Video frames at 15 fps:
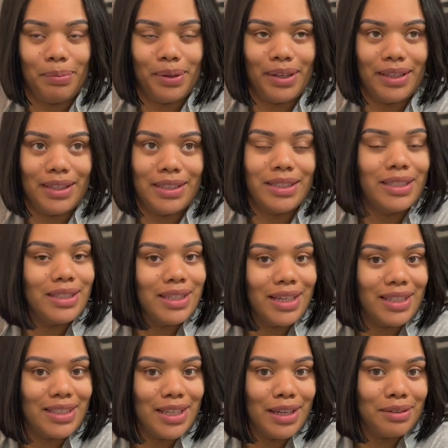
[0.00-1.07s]
but this is the
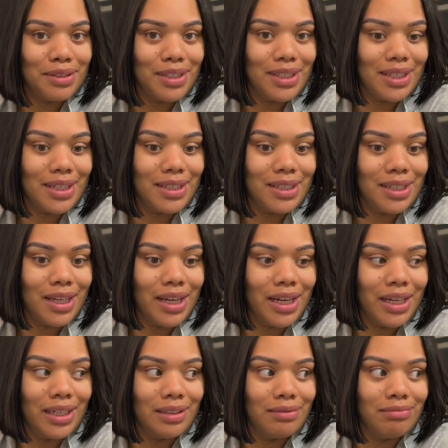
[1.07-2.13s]
second time she took us there
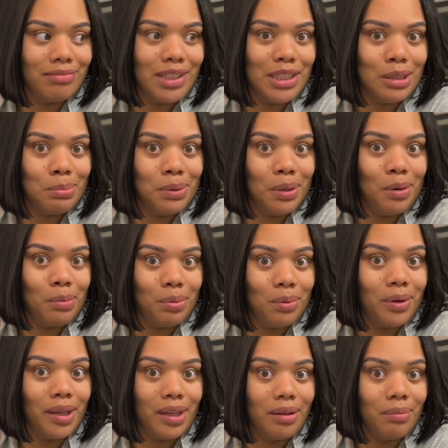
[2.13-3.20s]
and it's been on
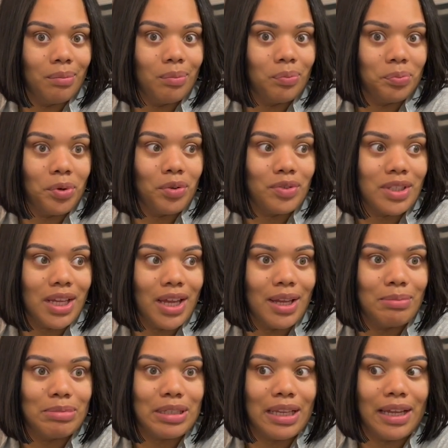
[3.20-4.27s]
point both
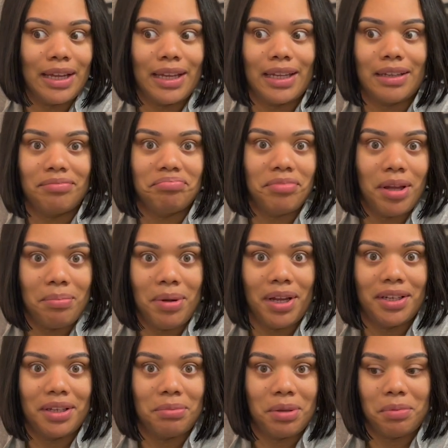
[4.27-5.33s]
times. Like, I'm gonna
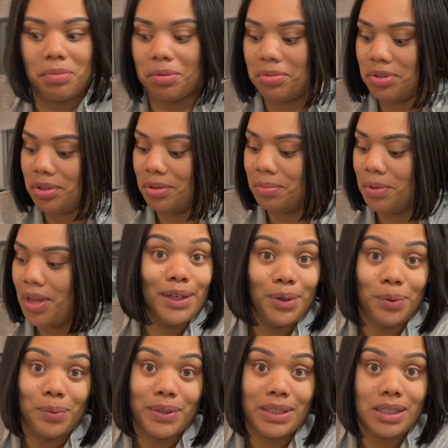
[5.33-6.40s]
have to get me a membership.
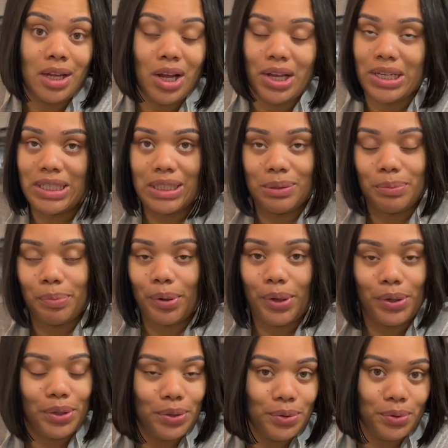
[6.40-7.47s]
Dinner was awesome per
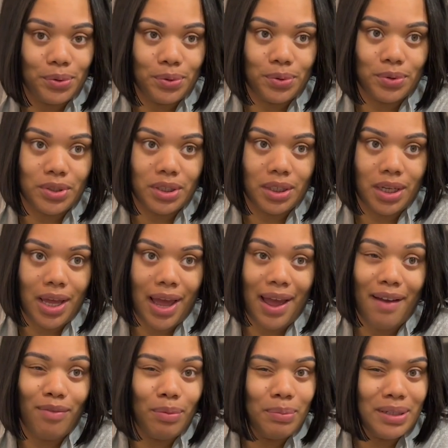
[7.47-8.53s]
usual. I
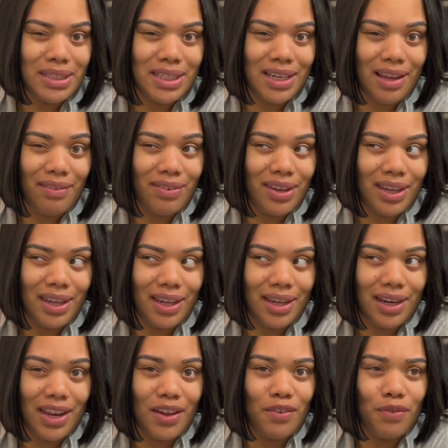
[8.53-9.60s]
haven't been to Devon
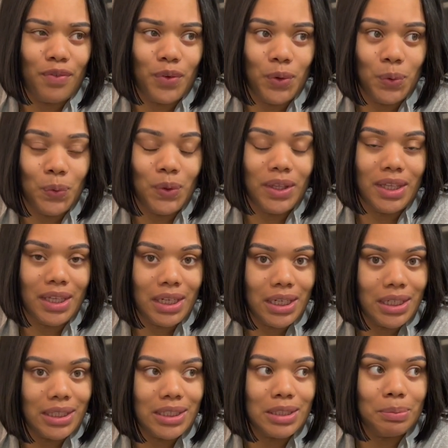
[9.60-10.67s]
in a few
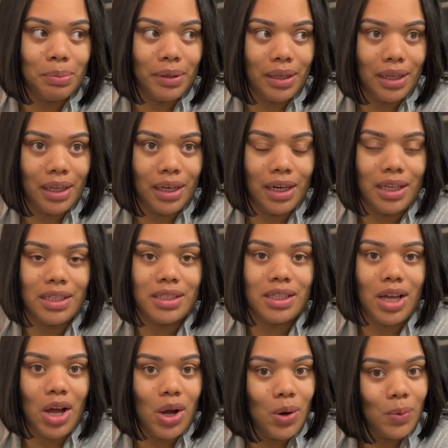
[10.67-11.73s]
years, but it's
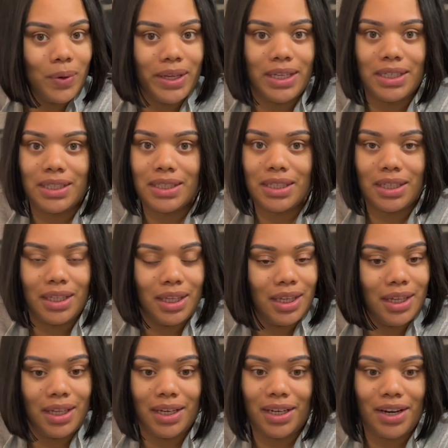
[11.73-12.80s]
always a
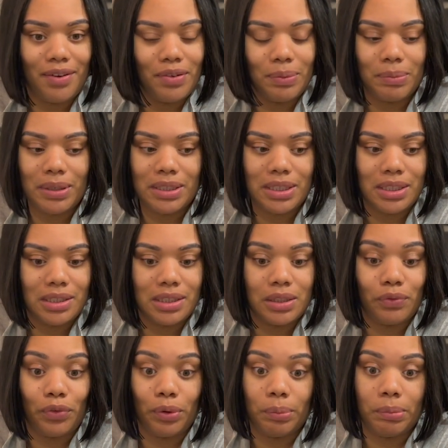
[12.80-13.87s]
hit. It never misses
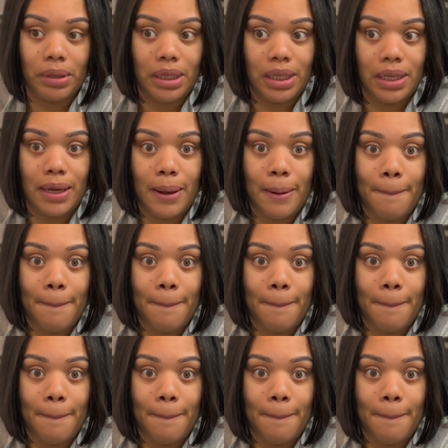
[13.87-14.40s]
for me.